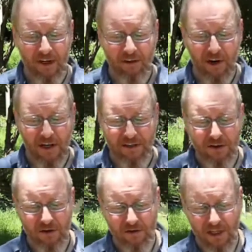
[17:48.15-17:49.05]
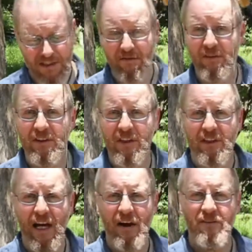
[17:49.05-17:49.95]
Right, so let's have a look at
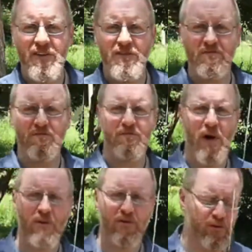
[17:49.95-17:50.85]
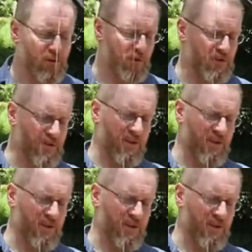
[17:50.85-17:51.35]
how this bow draws.